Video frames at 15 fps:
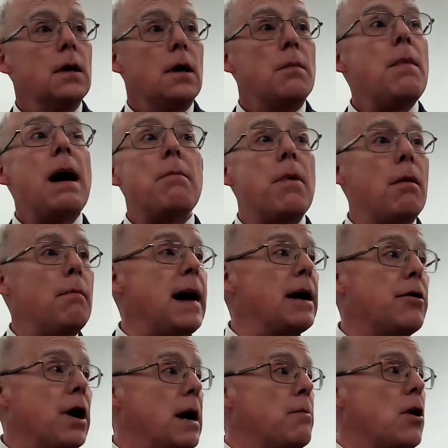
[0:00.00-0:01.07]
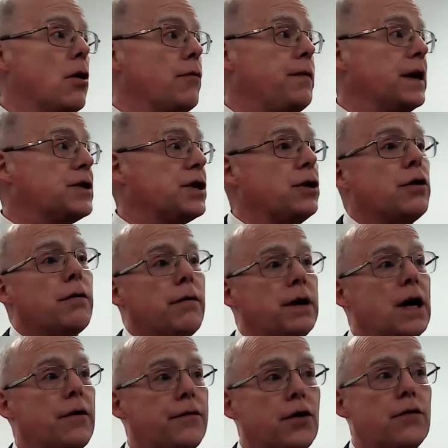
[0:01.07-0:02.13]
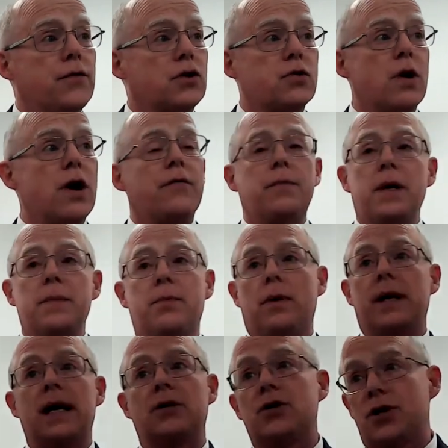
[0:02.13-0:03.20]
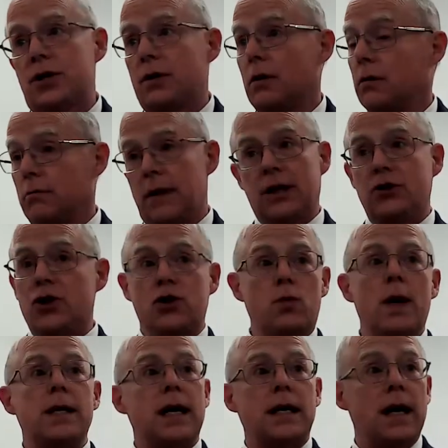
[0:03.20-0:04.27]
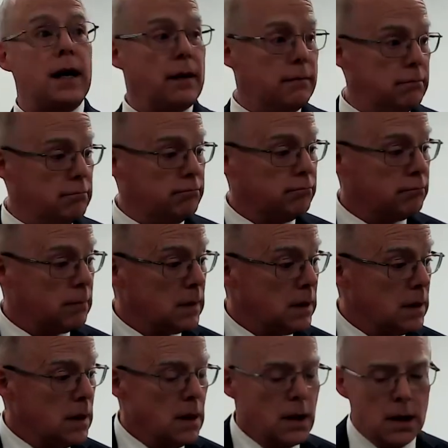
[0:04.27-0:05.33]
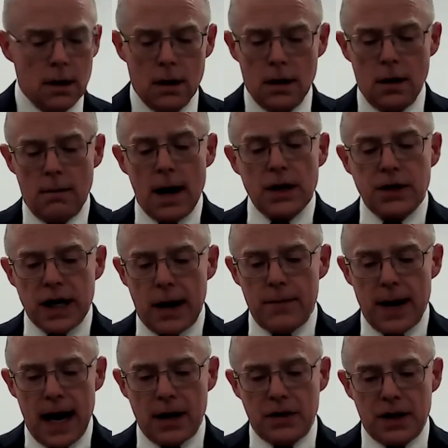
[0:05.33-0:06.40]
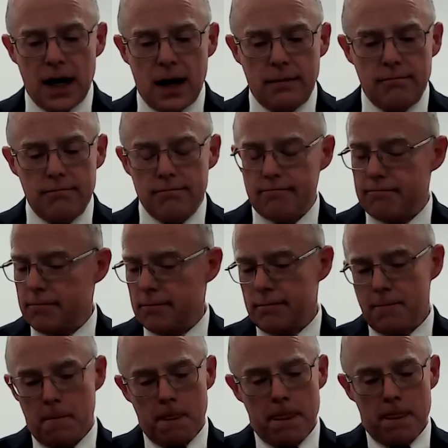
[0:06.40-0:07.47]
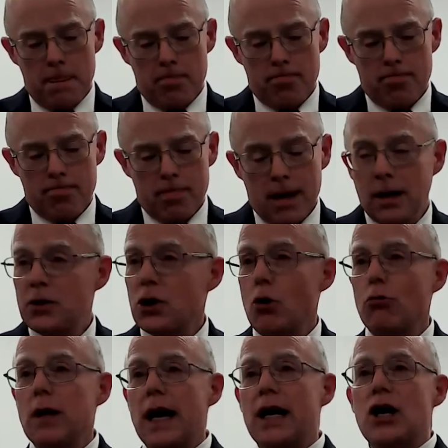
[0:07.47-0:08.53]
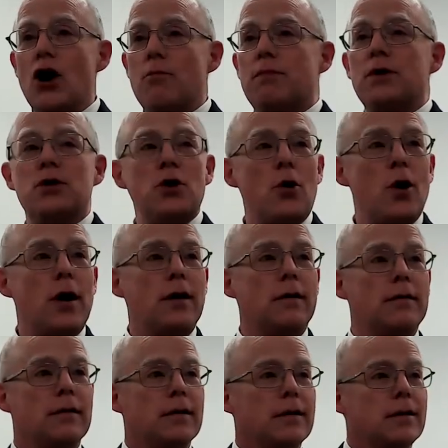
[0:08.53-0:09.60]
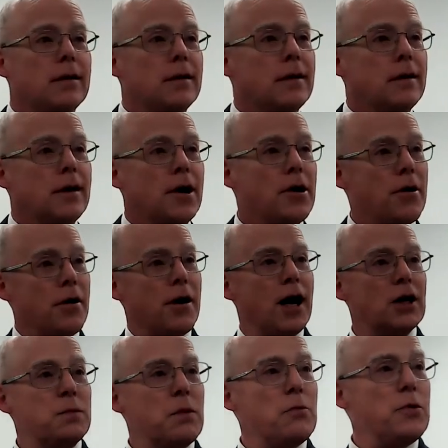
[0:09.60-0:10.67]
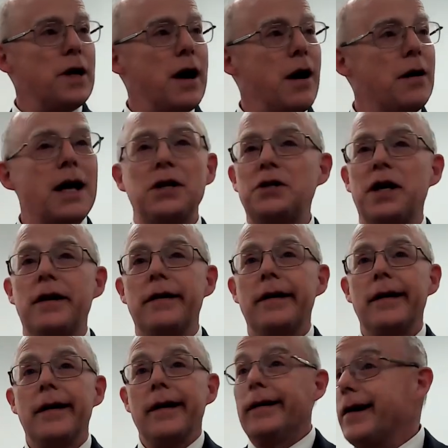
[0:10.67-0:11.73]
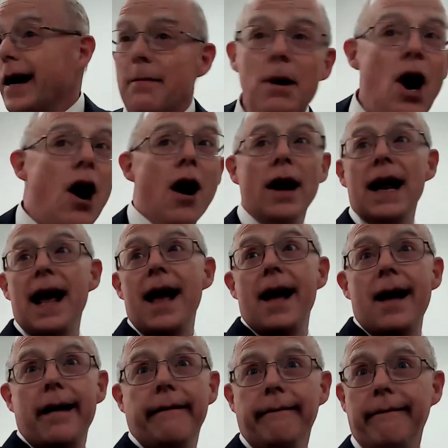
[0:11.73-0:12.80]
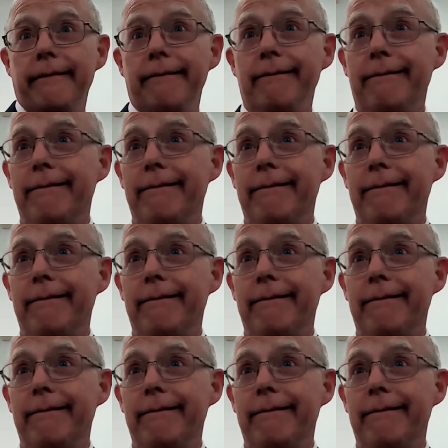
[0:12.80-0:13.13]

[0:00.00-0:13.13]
And my, my grandma would fix enough food for 12 people. And that's just, that's just the way they did it. My stepdad said, This old lady opened the door, and her and her husband were there, and they said, Come on in.